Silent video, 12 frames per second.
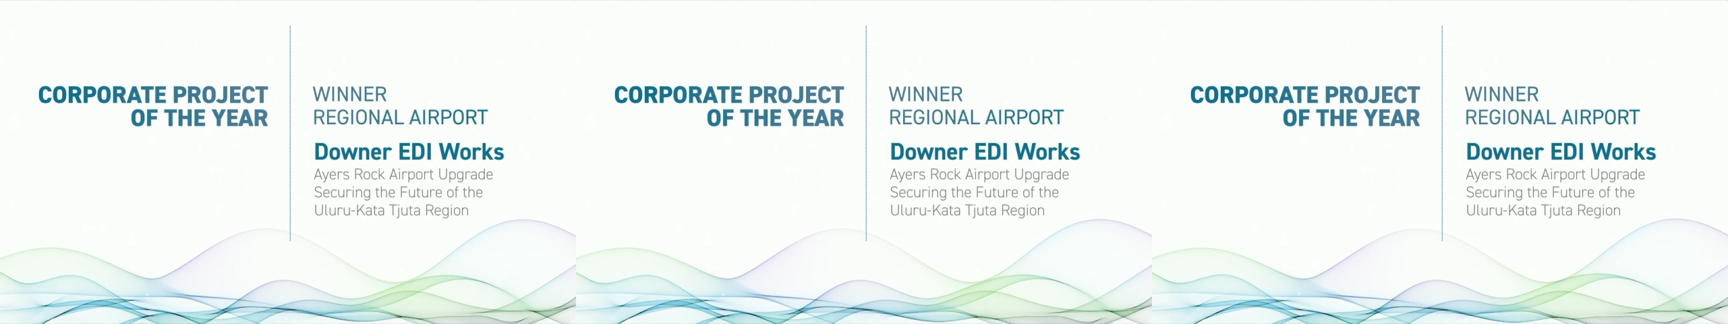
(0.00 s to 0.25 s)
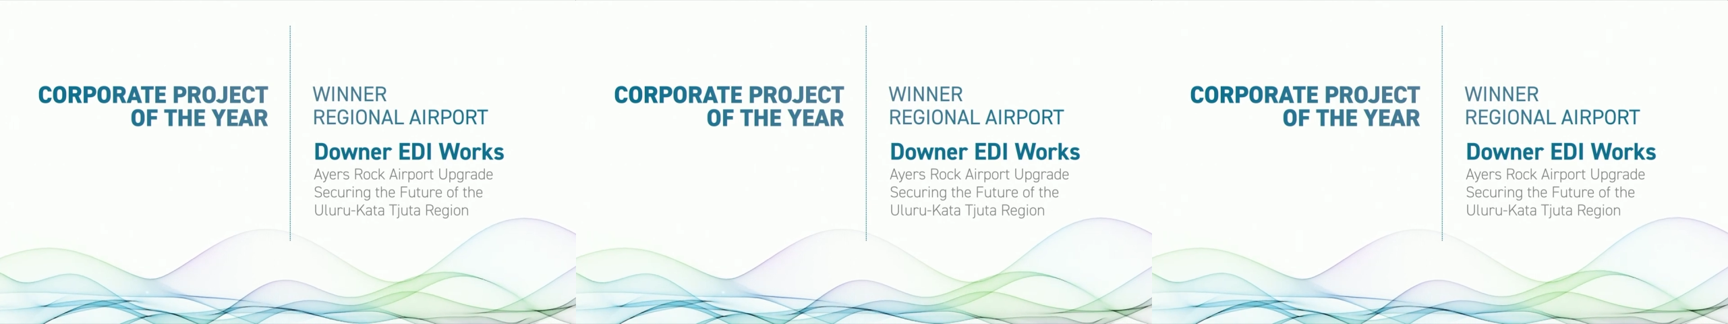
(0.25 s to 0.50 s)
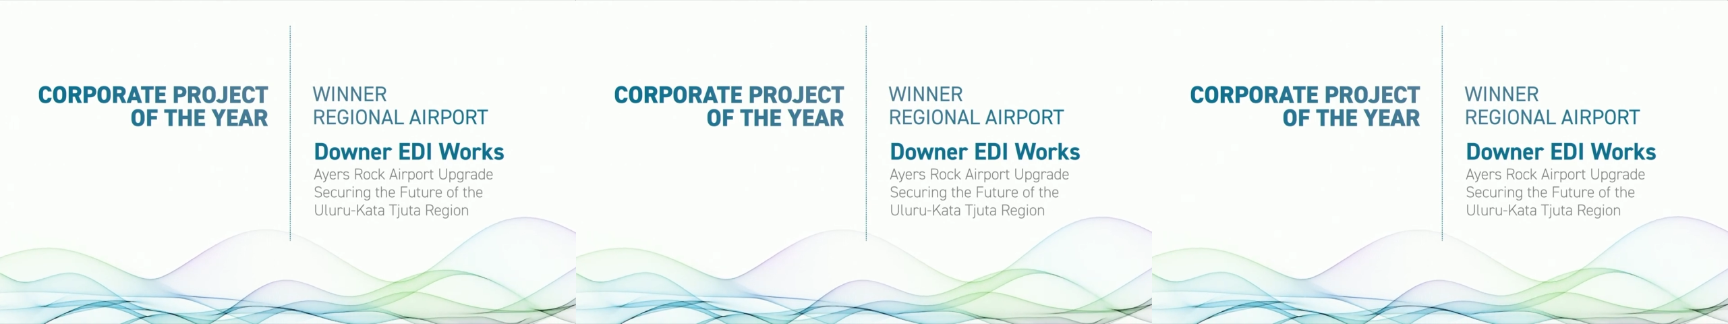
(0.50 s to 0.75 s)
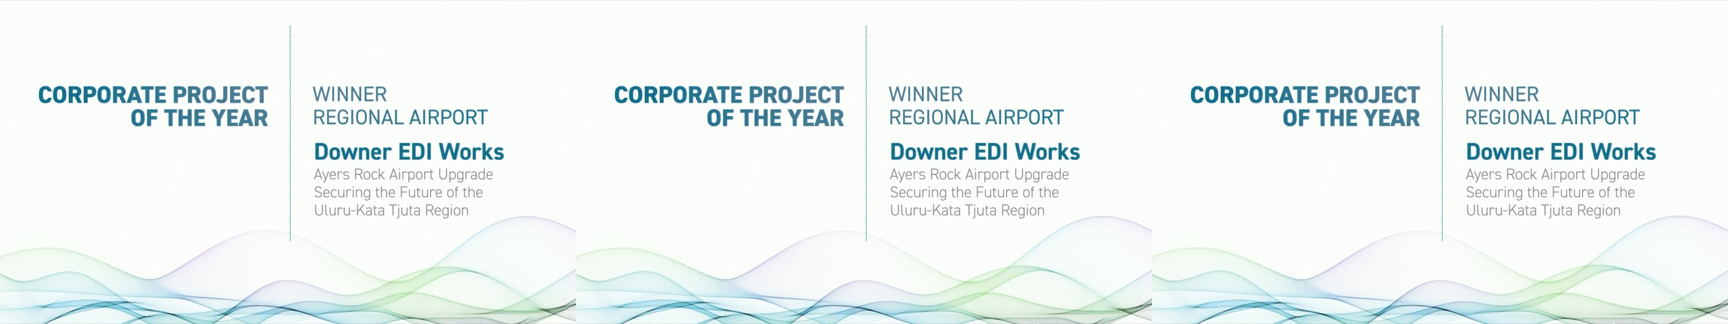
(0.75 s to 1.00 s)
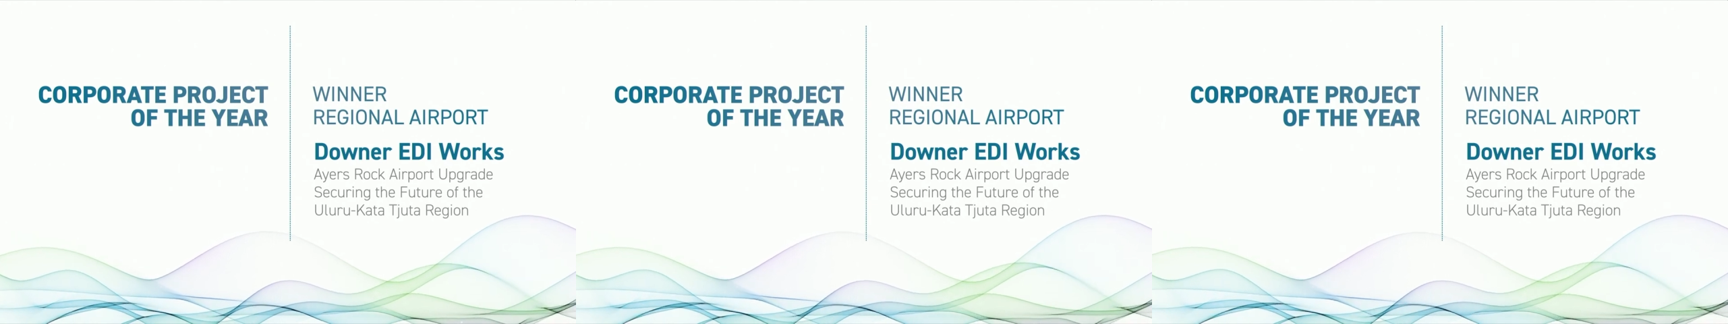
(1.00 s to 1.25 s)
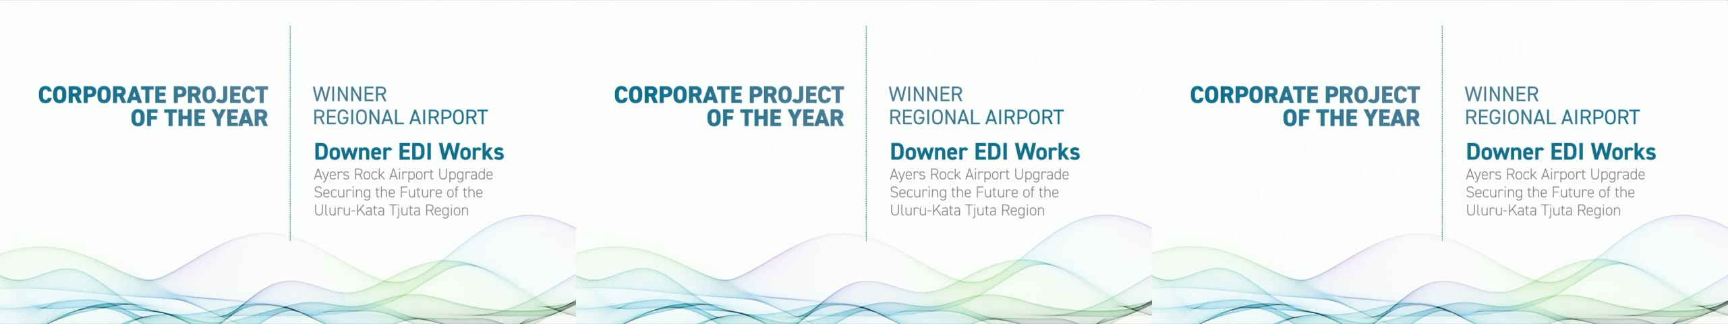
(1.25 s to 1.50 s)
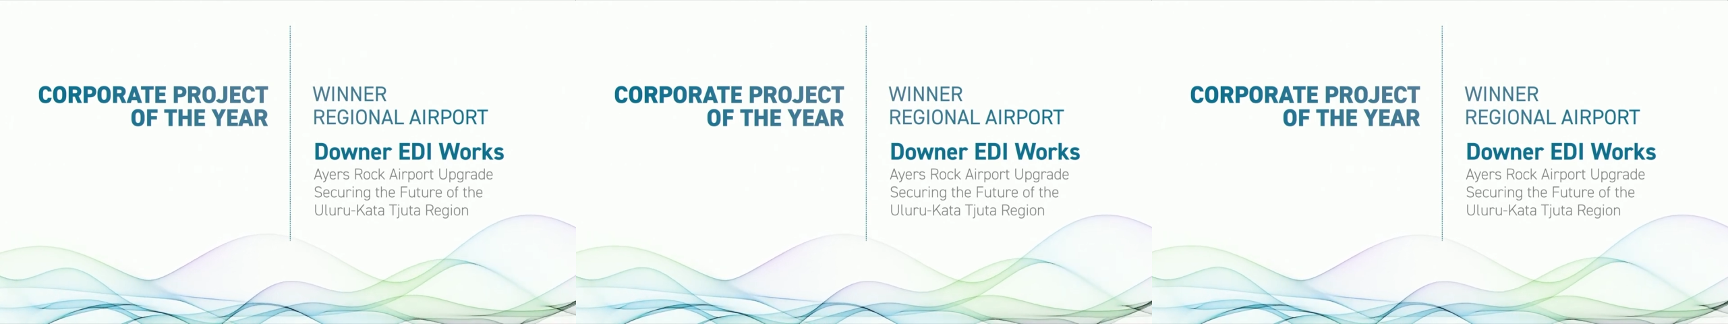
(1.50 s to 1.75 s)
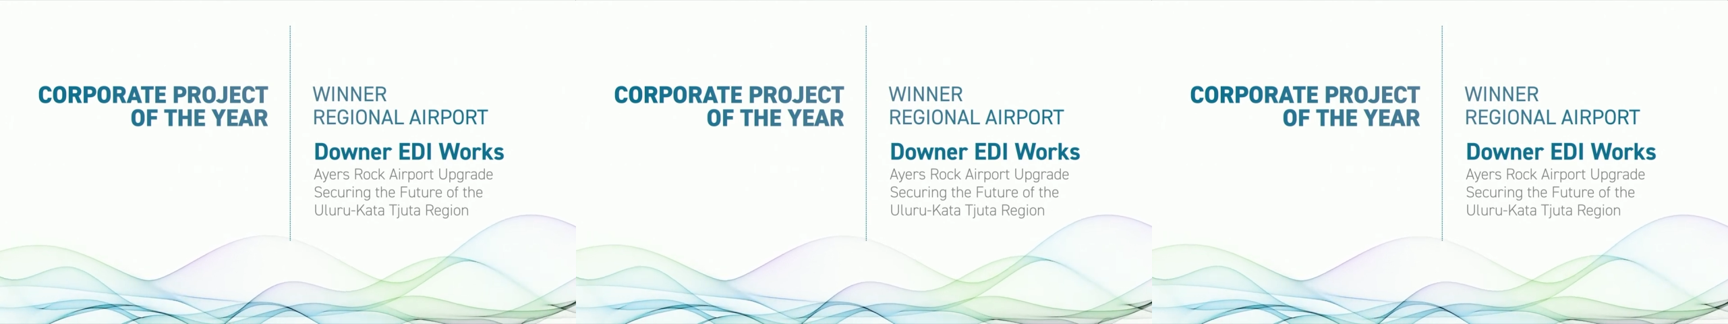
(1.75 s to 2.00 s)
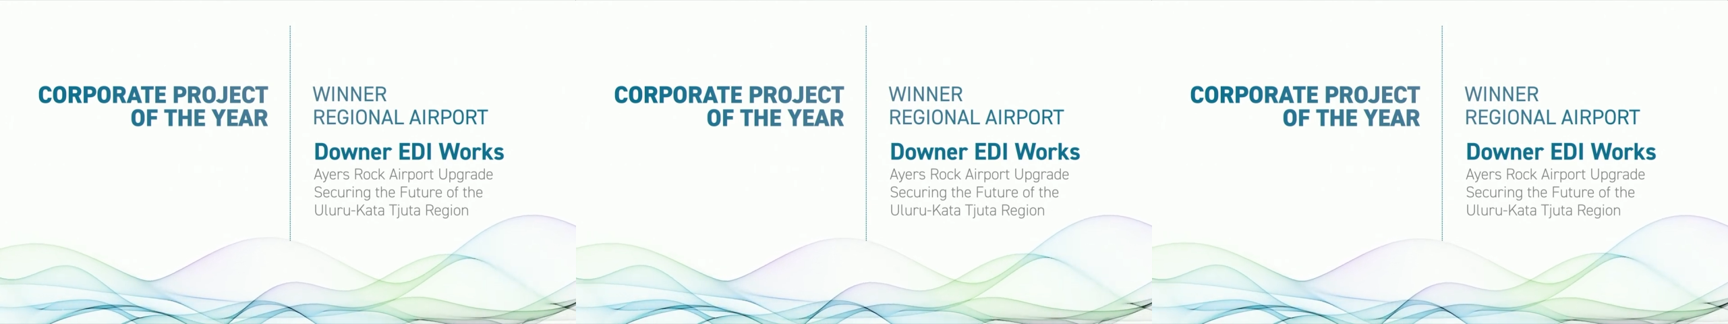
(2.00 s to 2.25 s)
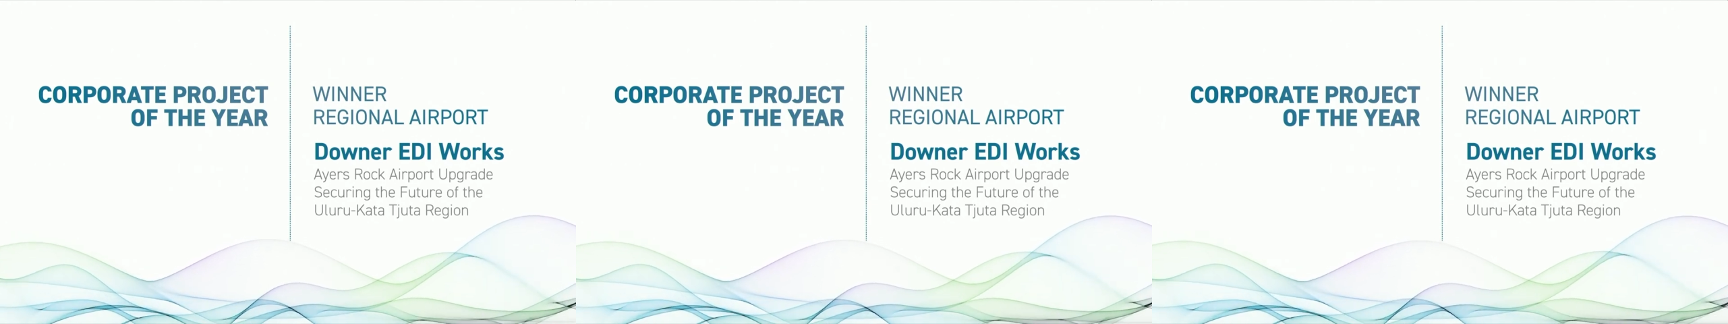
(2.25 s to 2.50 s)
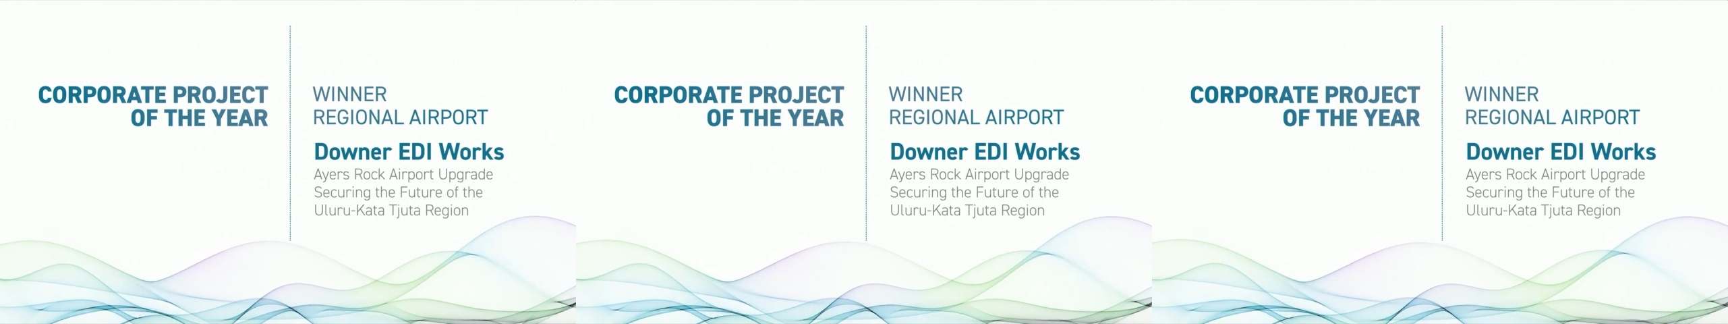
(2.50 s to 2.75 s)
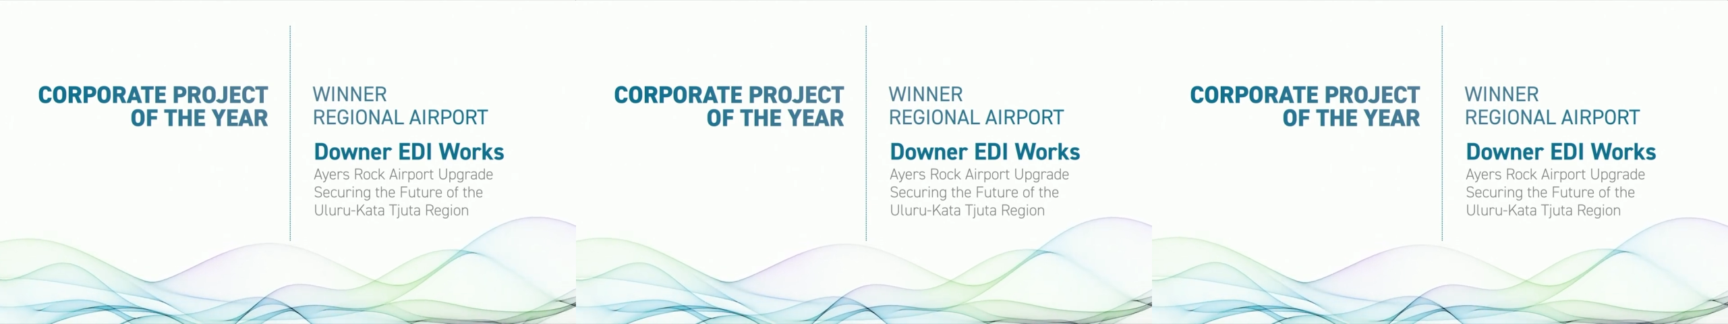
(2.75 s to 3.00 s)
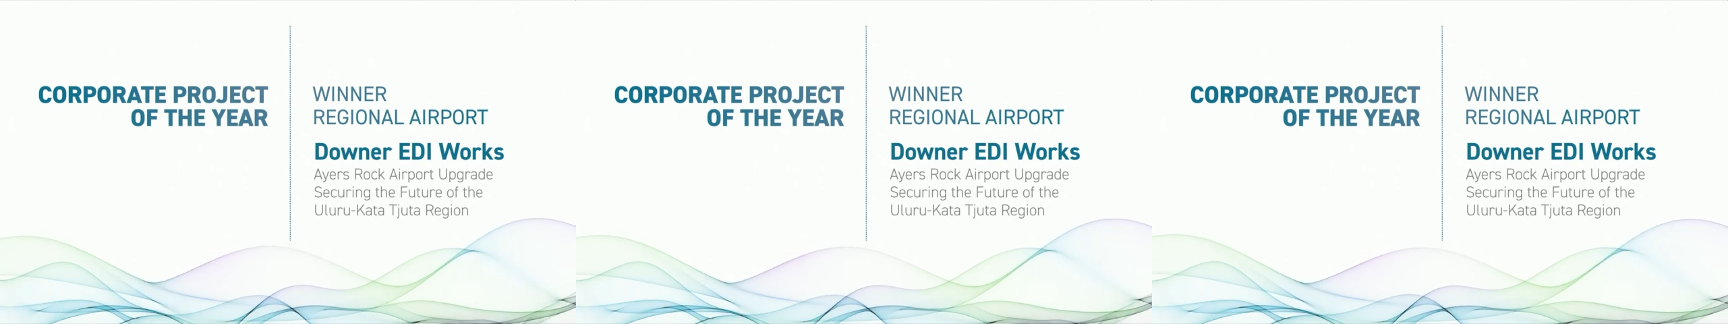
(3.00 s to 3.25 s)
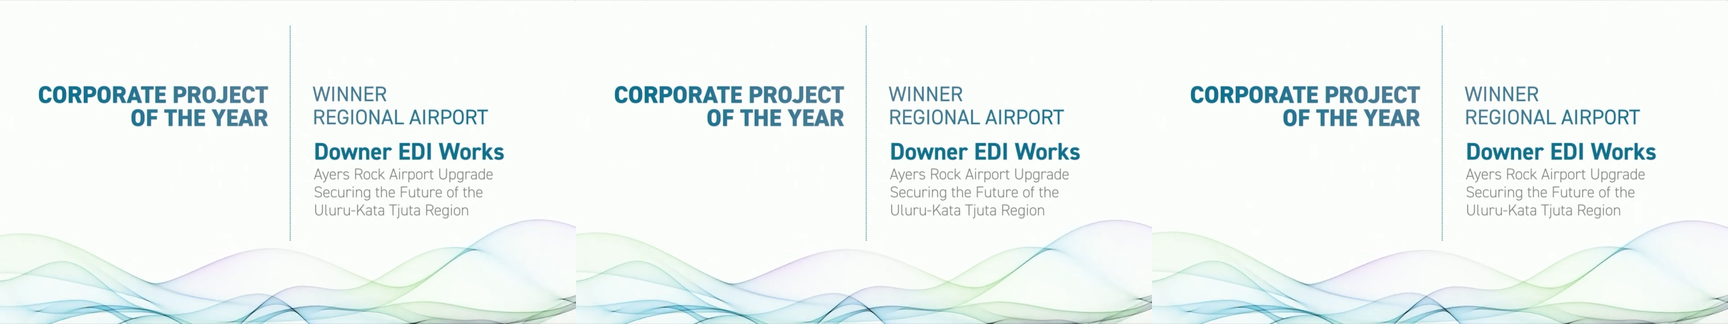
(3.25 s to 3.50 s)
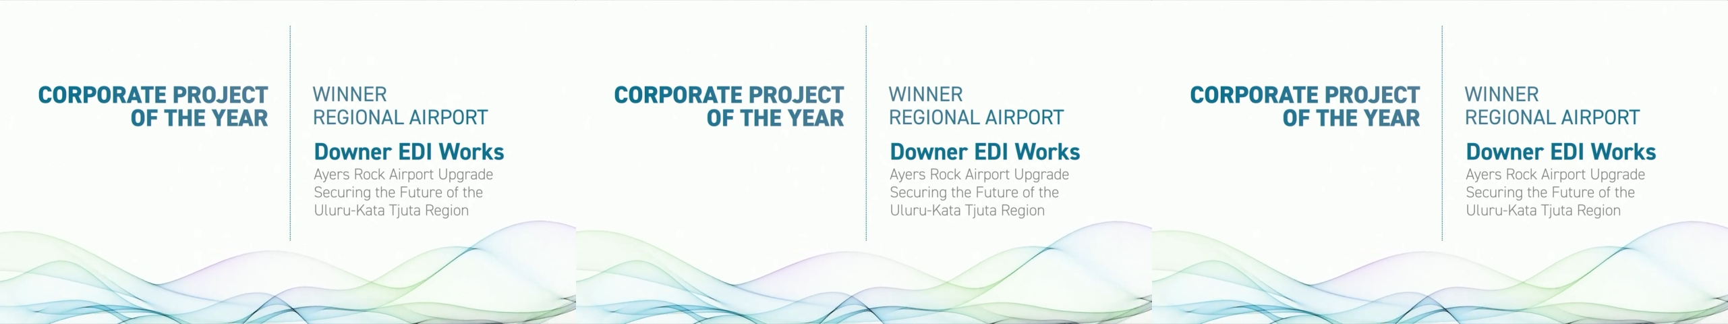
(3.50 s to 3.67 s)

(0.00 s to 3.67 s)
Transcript: Nobody's mouth can be seen.